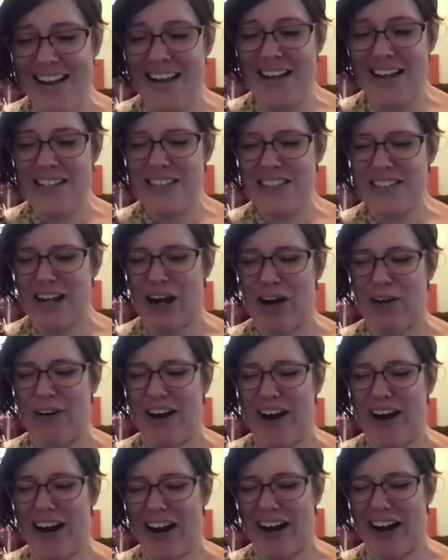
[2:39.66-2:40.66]
so
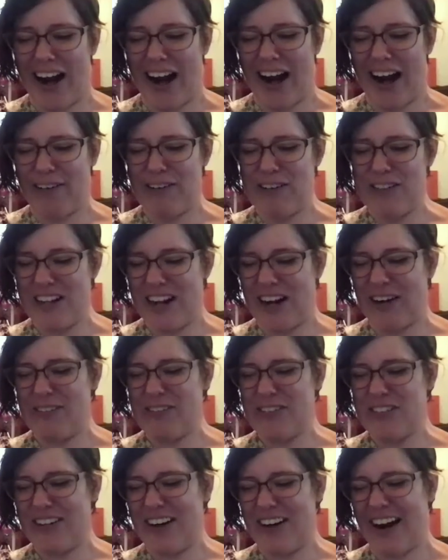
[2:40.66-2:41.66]
I was
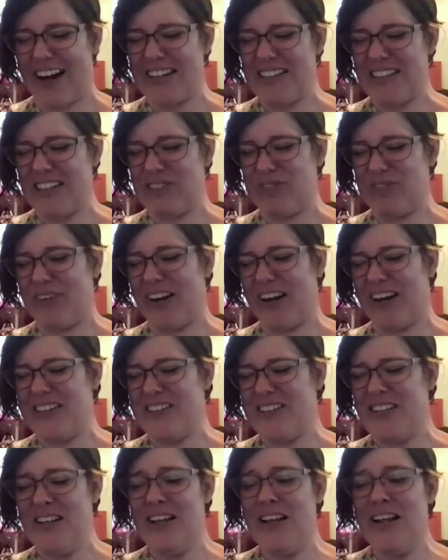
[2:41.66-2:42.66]
19 because
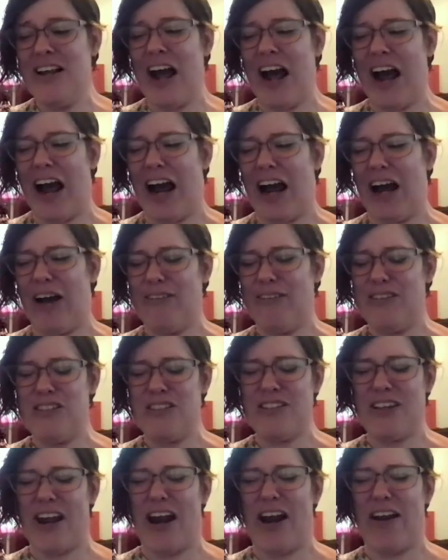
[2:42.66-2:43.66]
I was
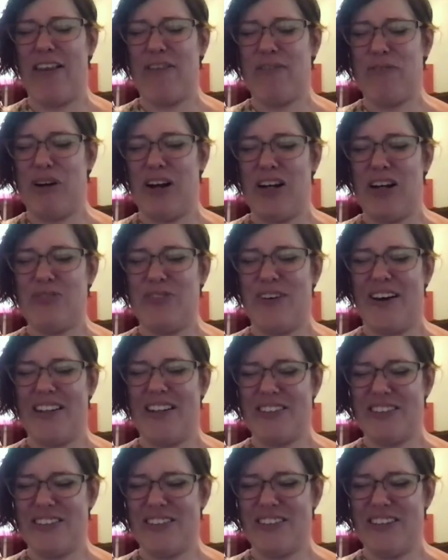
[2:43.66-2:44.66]
scared that my
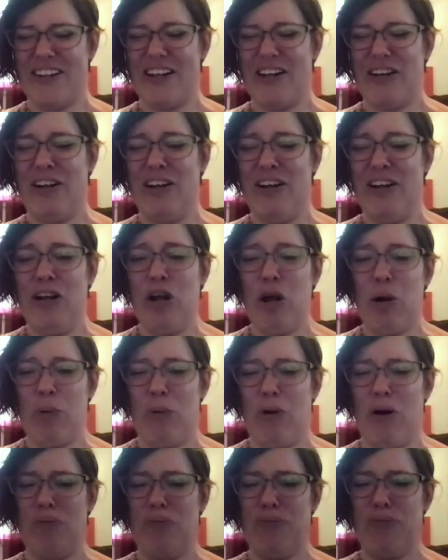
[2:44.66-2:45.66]
spasticity
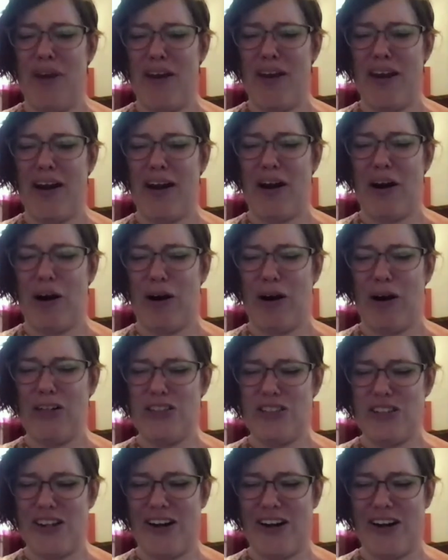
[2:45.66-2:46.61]
would make it harder